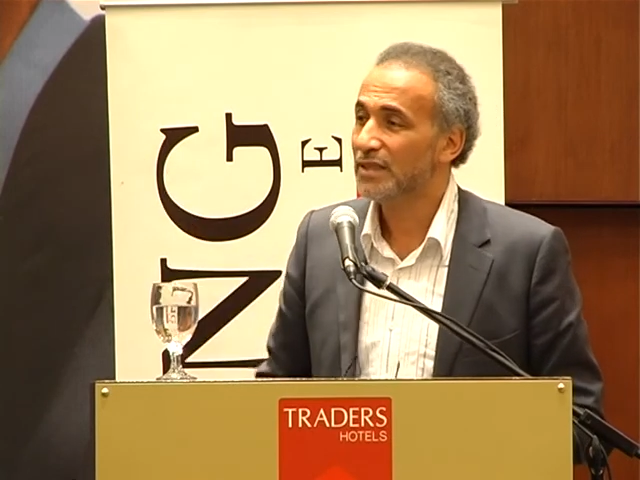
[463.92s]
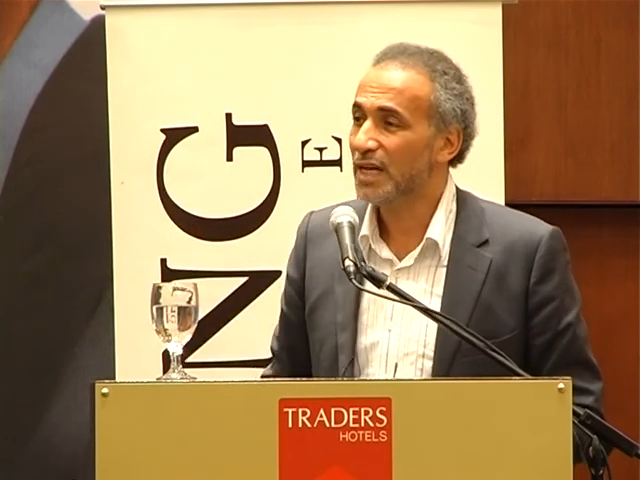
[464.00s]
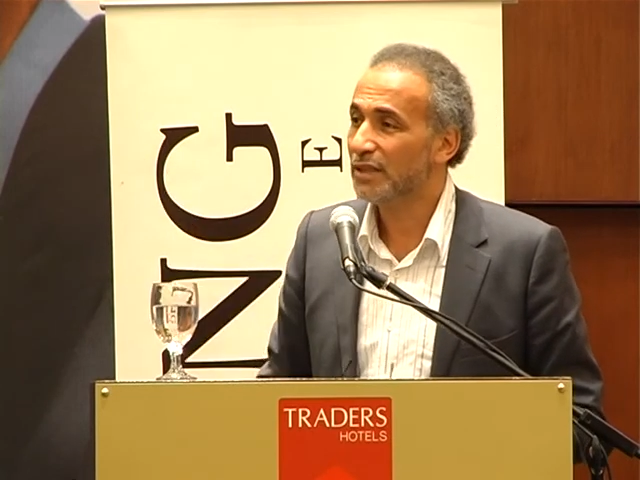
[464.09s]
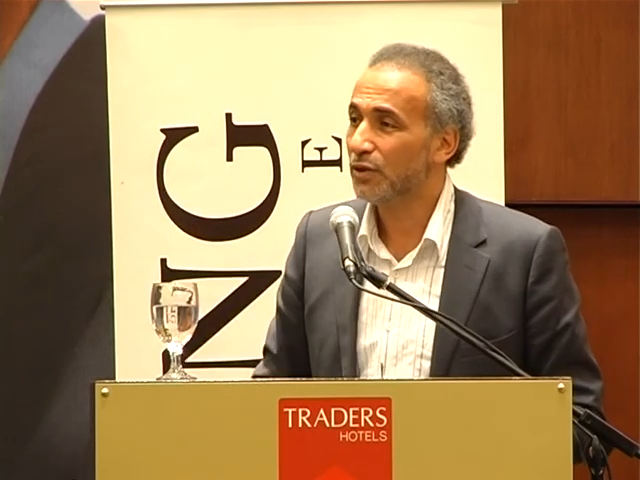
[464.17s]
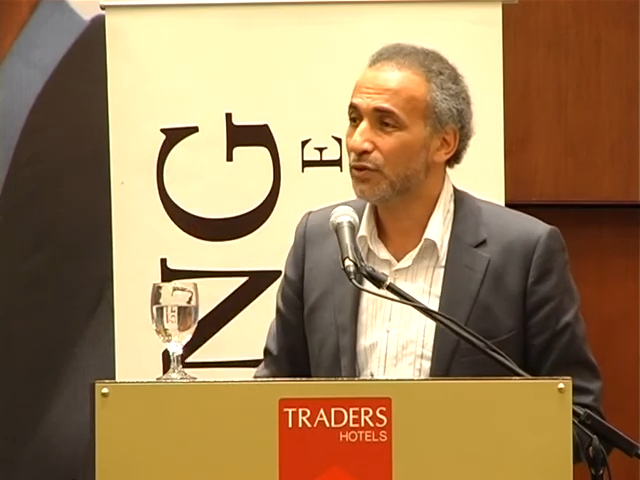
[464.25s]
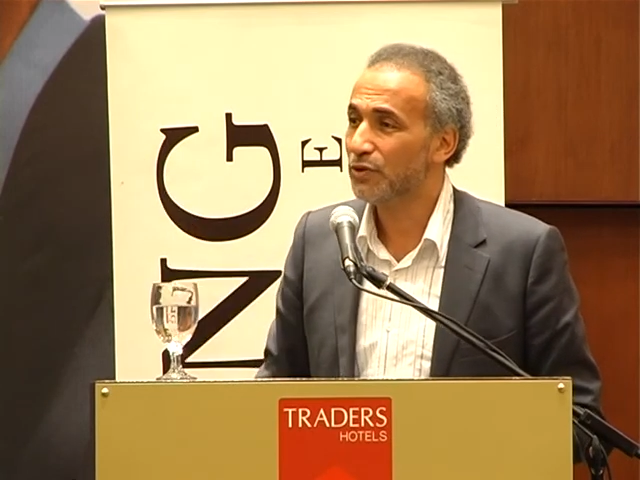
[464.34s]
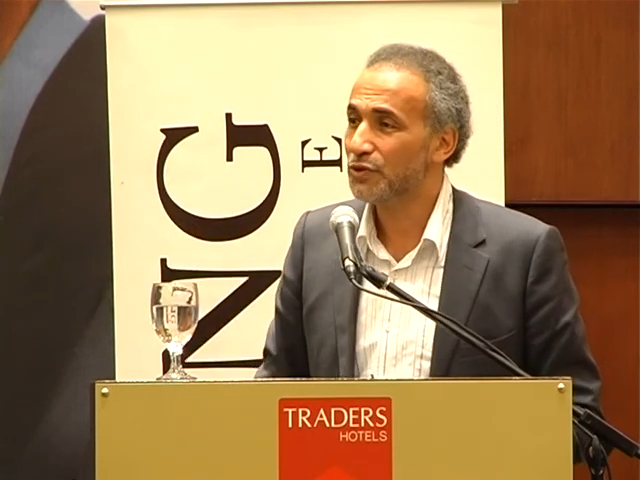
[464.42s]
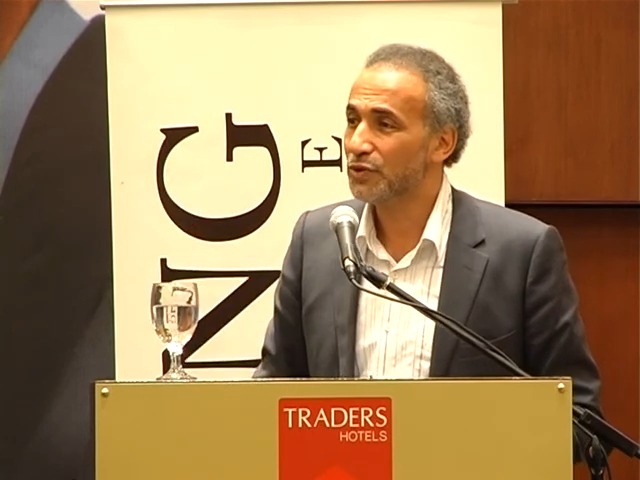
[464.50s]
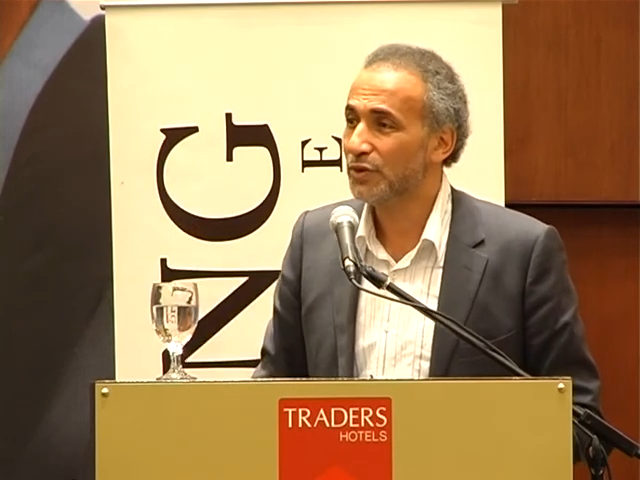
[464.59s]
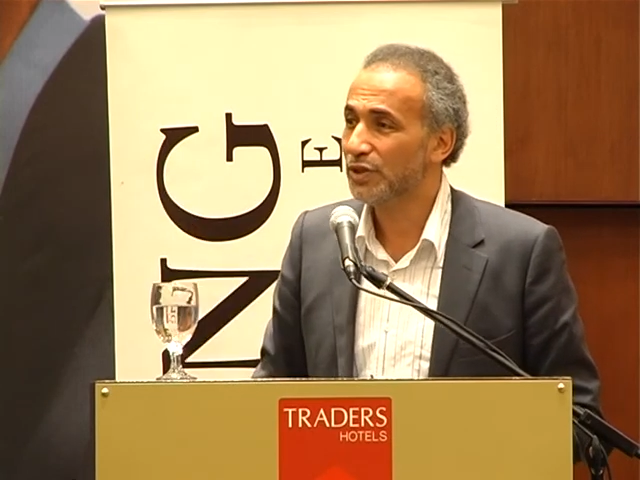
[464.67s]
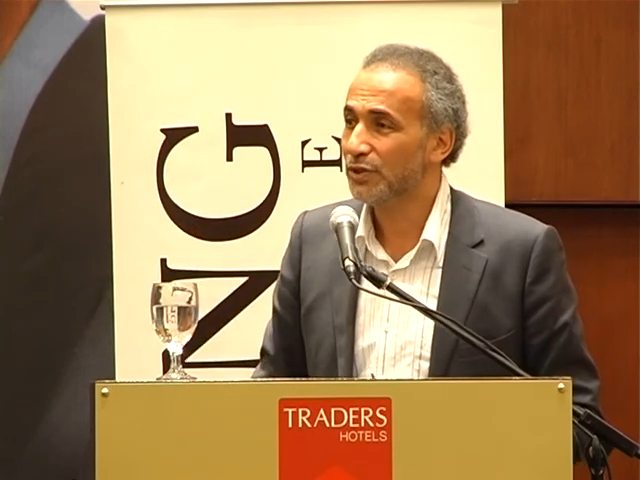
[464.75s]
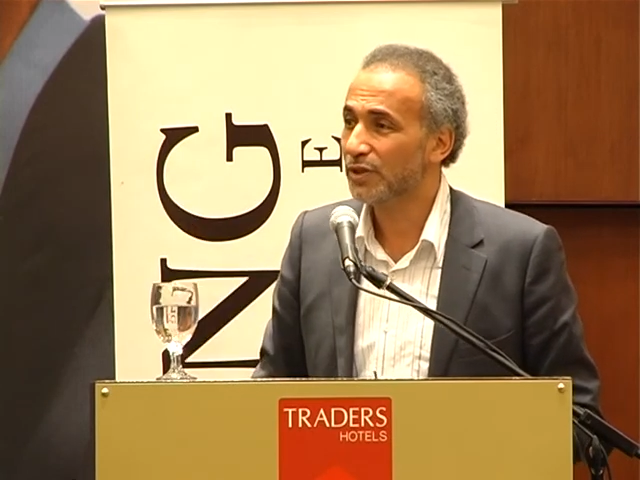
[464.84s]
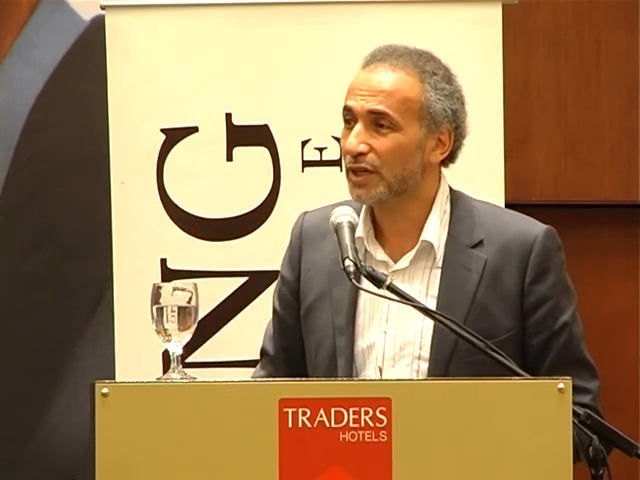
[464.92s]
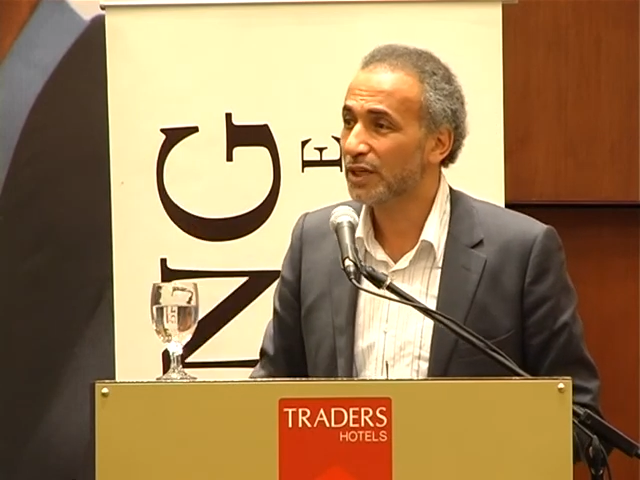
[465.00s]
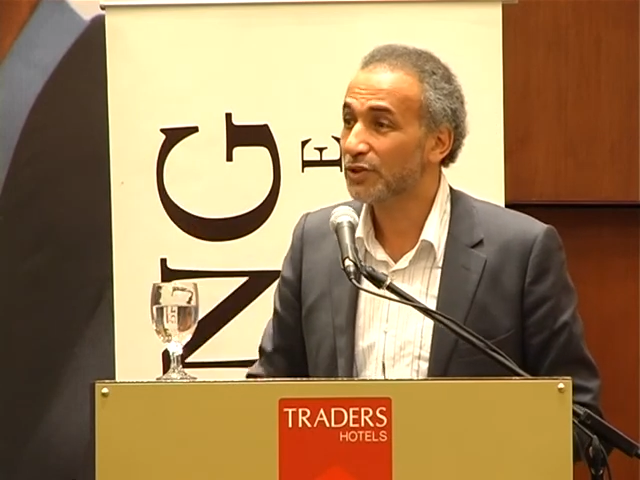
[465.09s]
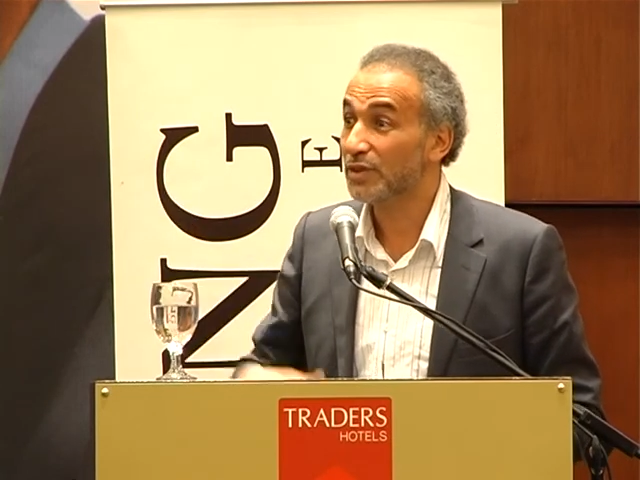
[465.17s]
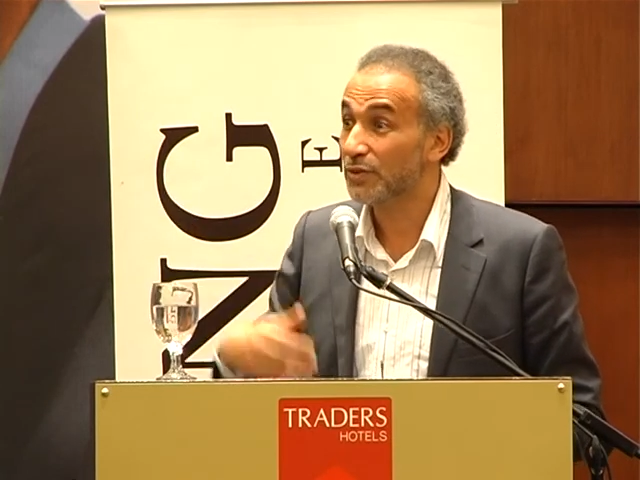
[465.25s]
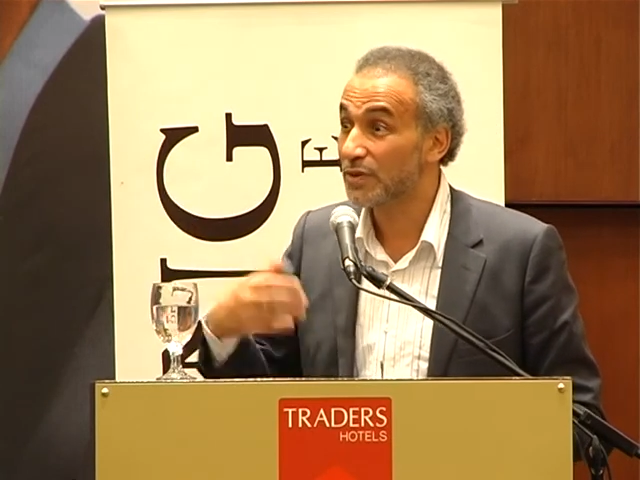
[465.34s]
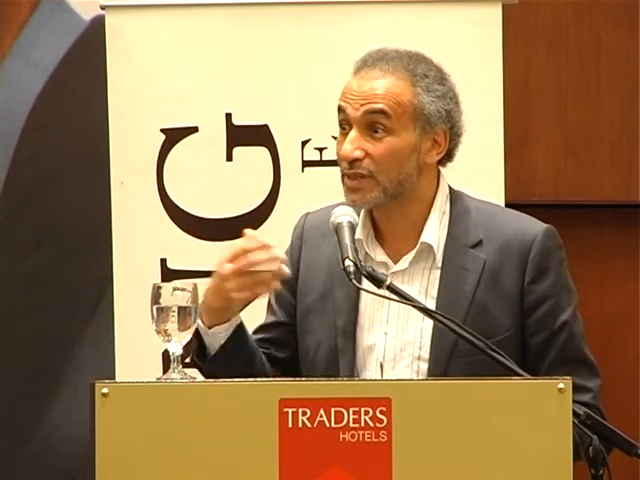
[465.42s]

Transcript: done also in your country to